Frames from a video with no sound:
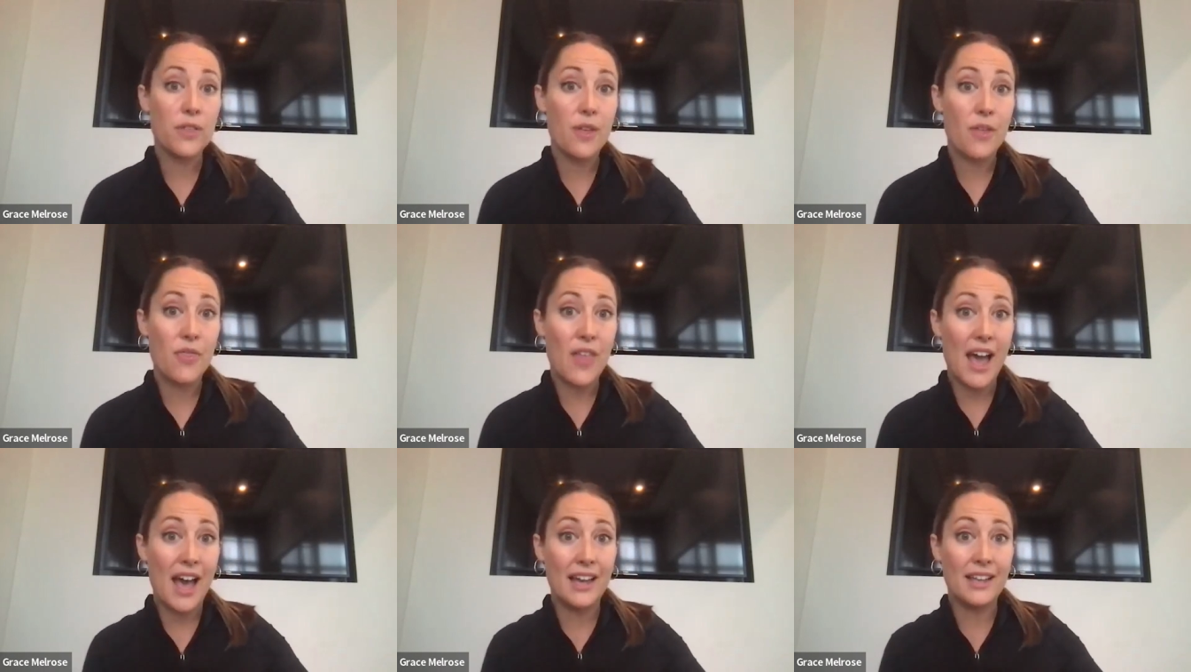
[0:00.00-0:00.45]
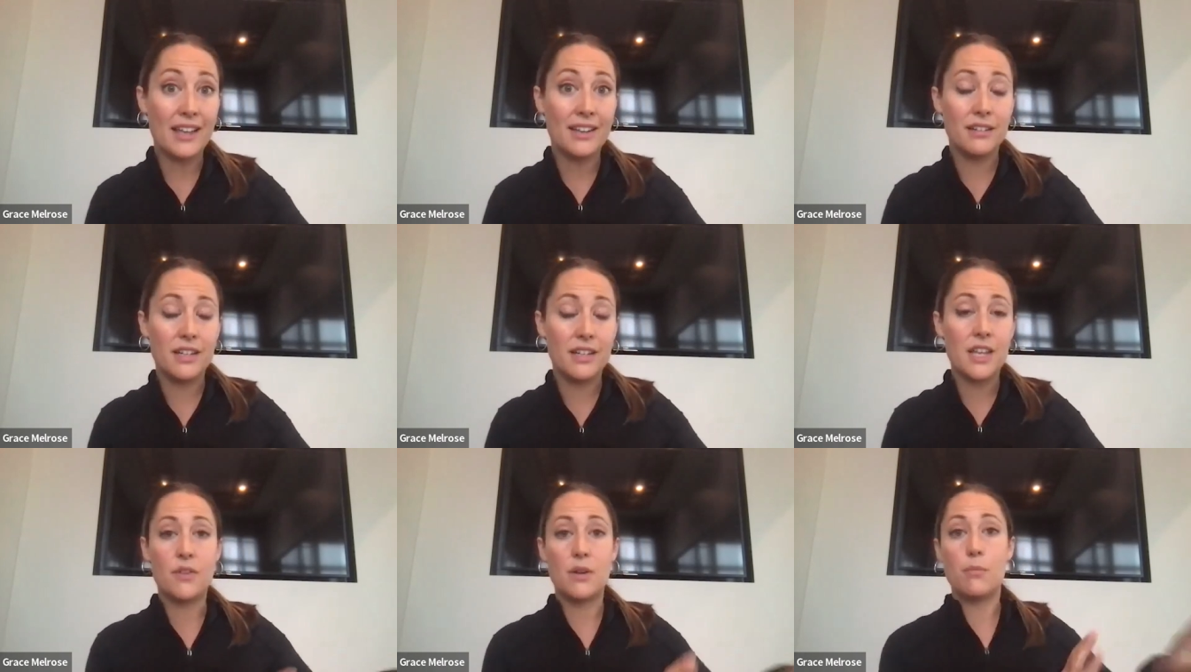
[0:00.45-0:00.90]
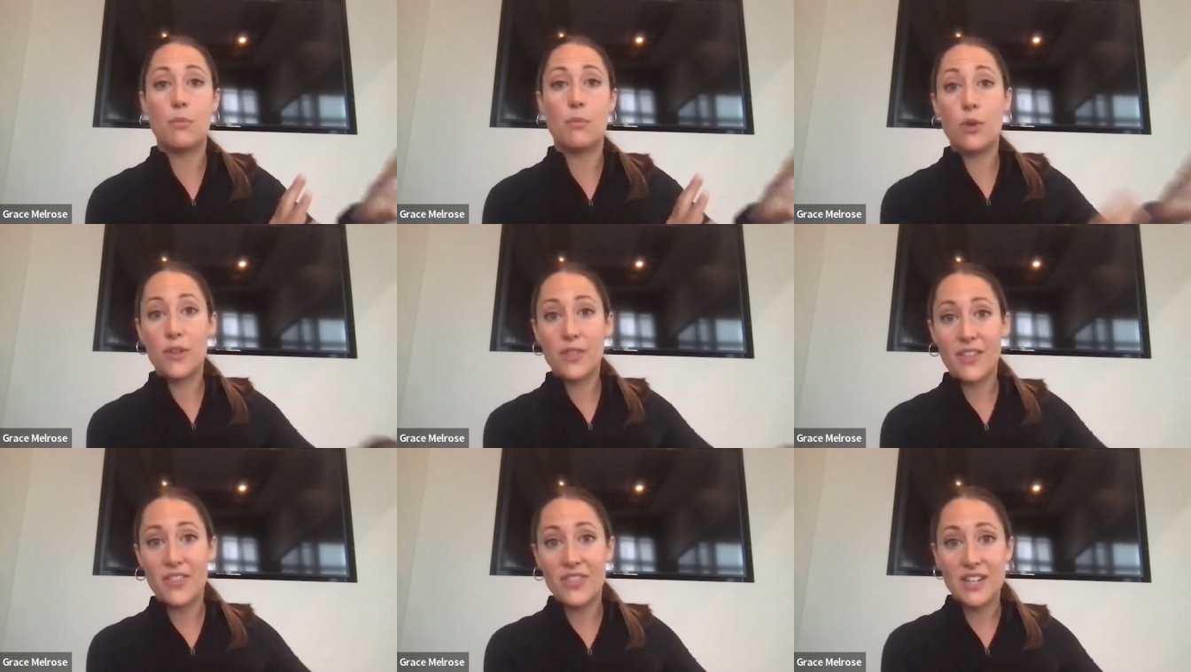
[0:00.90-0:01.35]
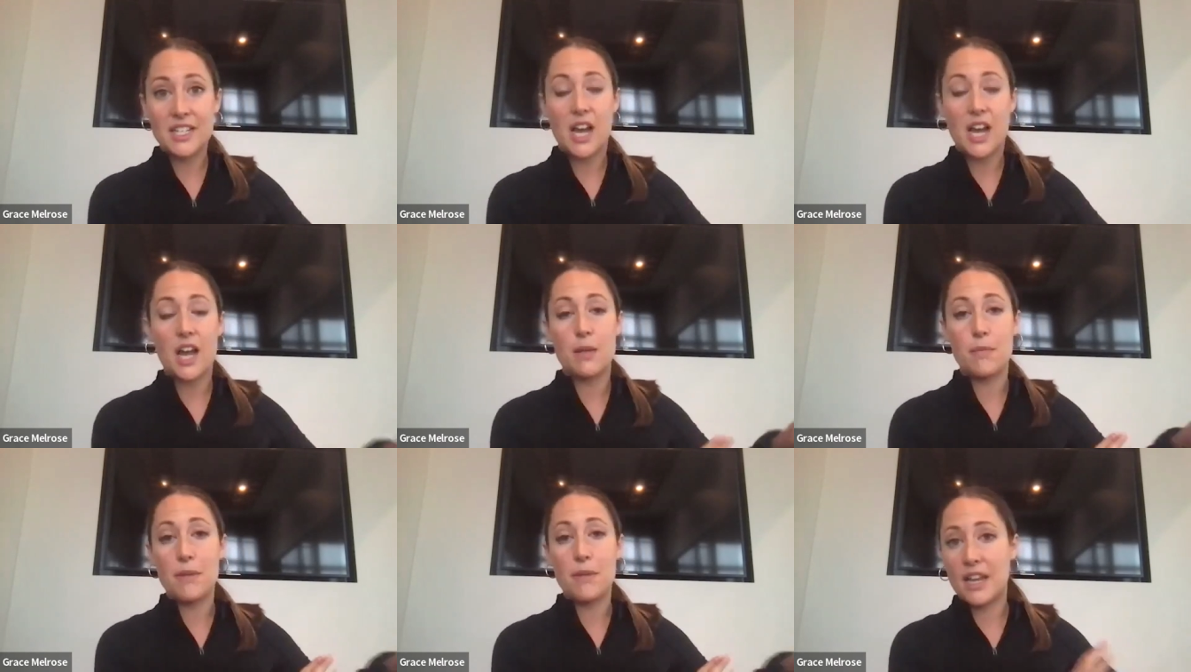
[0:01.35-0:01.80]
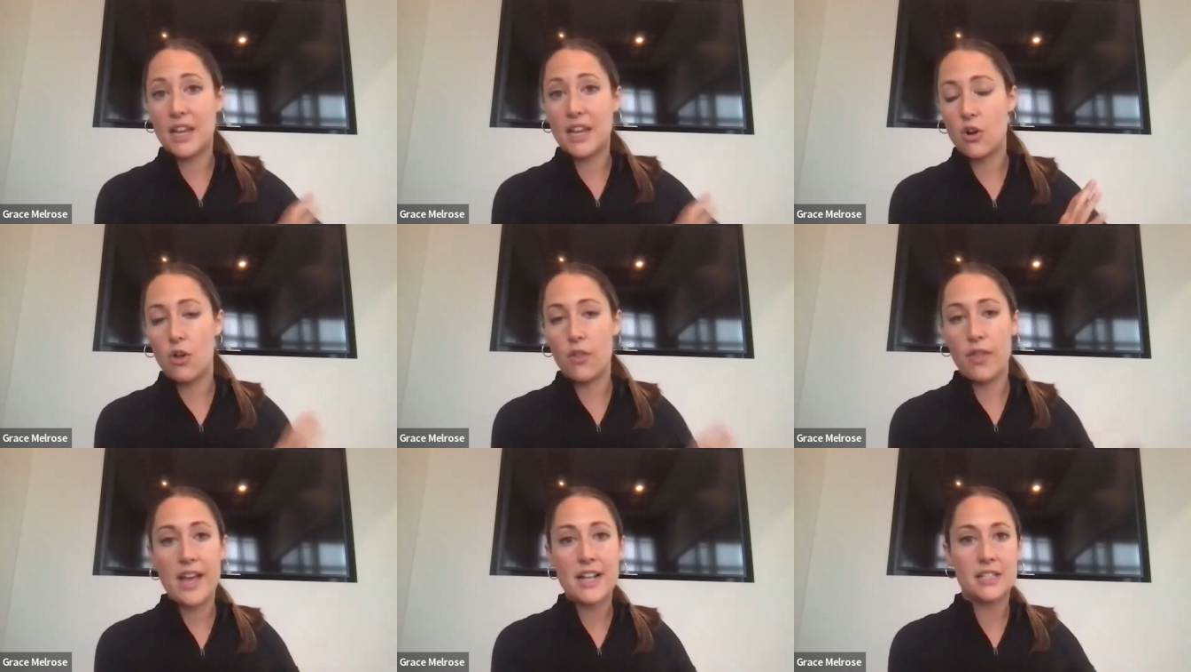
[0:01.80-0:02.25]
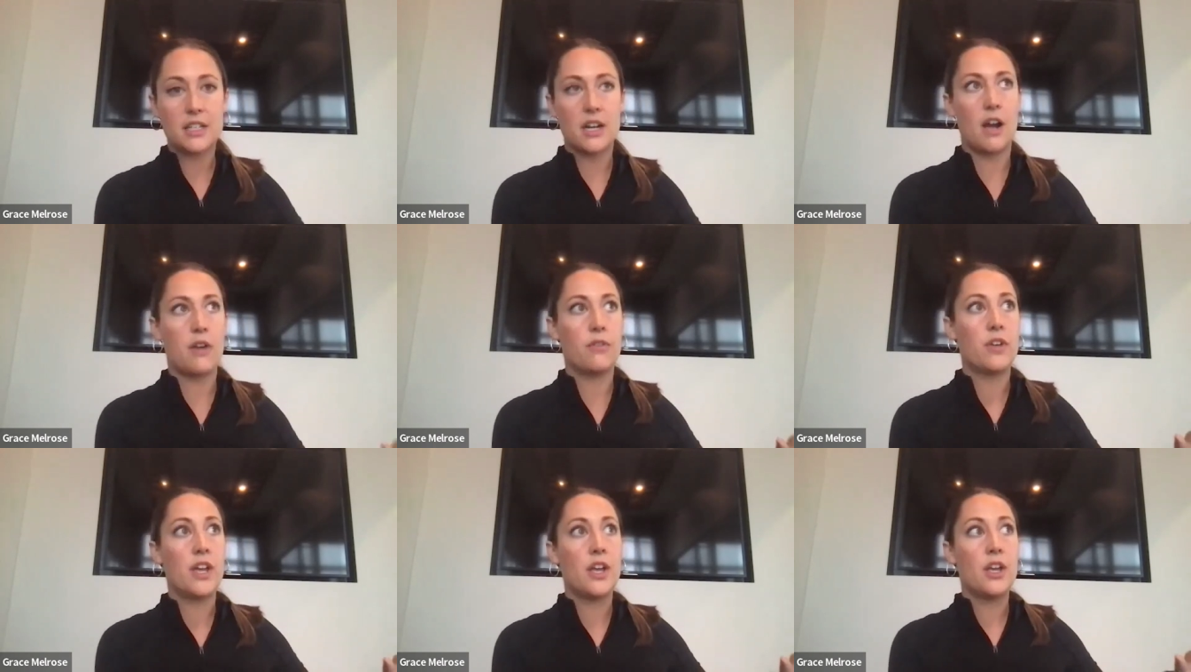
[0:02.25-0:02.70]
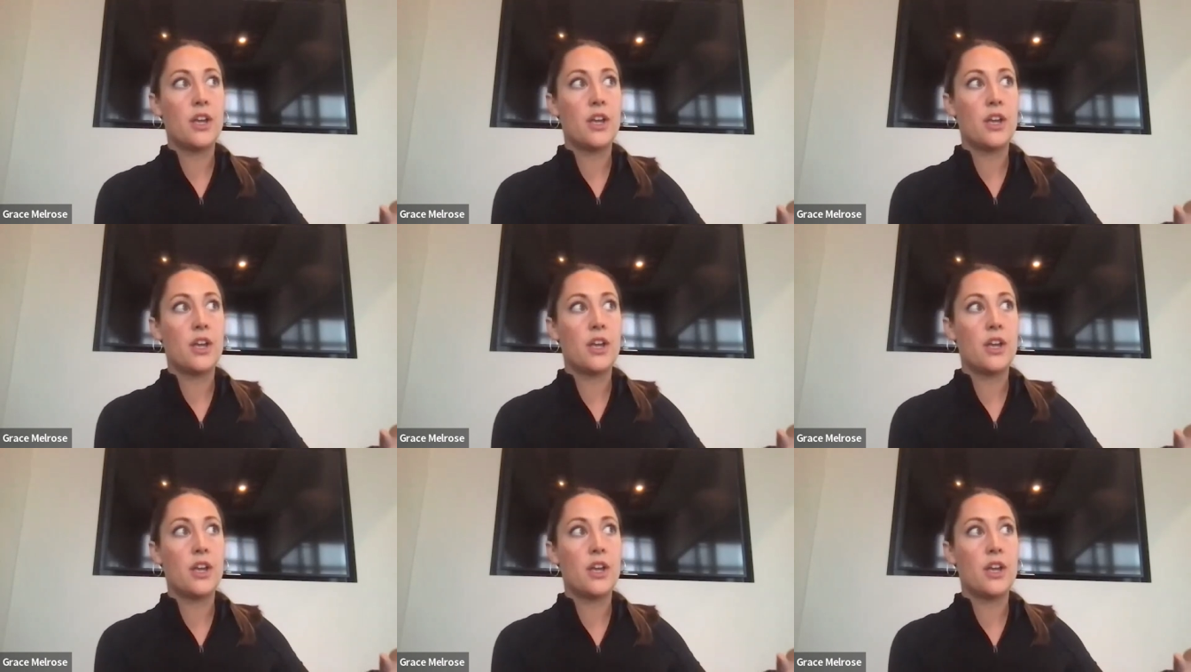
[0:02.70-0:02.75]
than that even more than the timing and all that stuff